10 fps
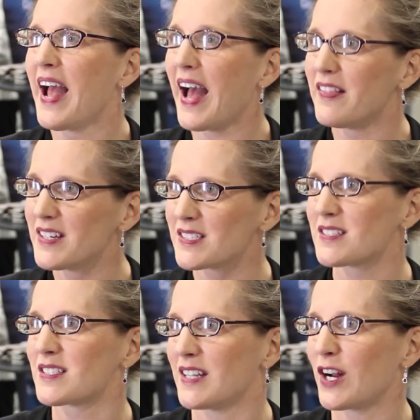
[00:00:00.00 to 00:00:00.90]
And this
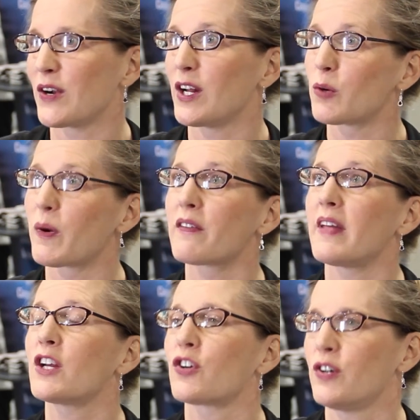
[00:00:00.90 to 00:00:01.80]
is an area where they
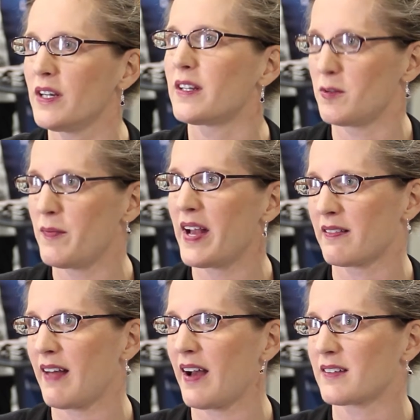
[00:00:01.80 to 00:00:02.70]
could make
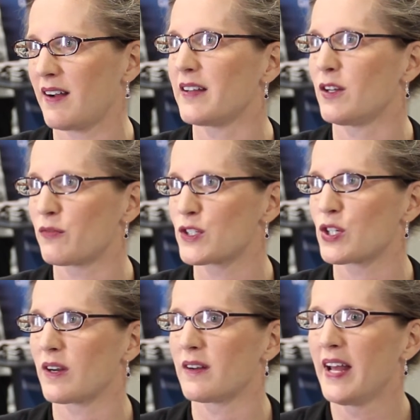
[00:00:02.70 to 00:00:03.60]
that kind of
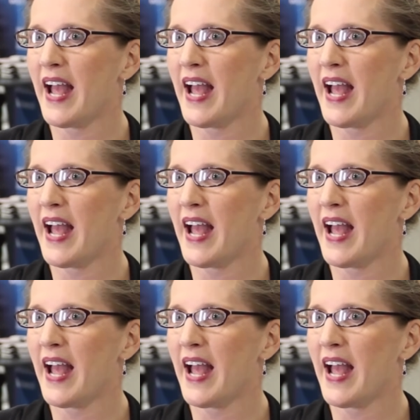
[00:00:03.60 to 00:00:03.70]
return